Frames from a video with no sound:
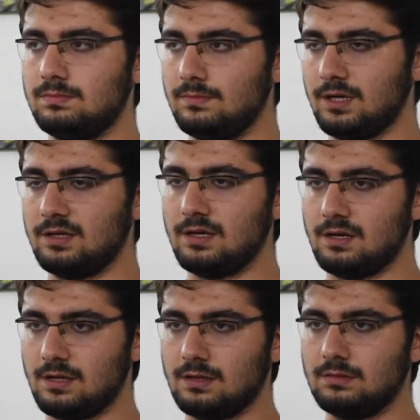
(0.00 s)

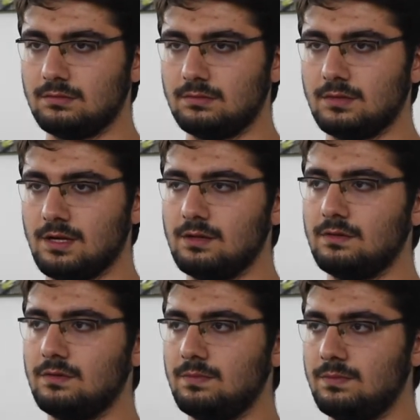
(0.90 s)
Balkhian and
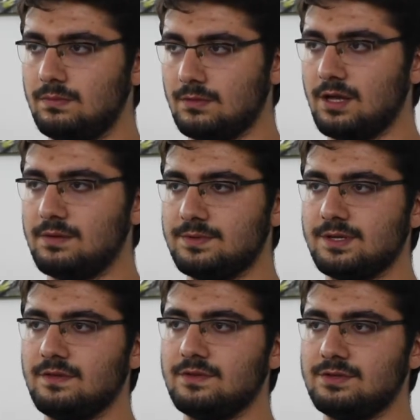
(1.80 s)
90%
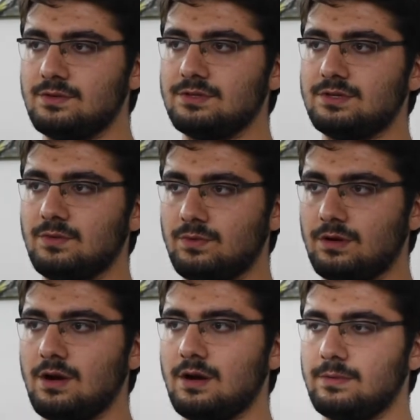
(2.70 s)
of the students there
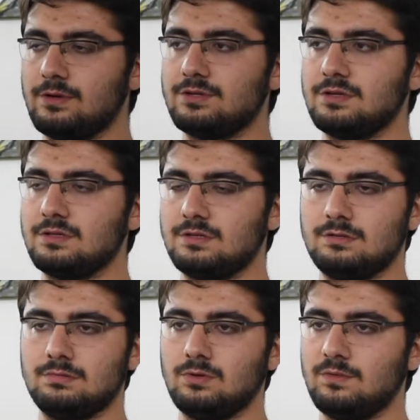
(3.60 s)
were Arab
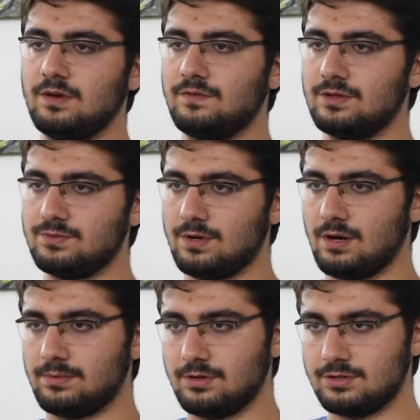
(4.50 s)
Christians, all my friends were
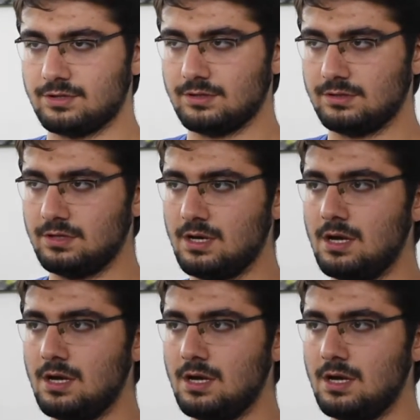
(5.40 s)
Arab Christians.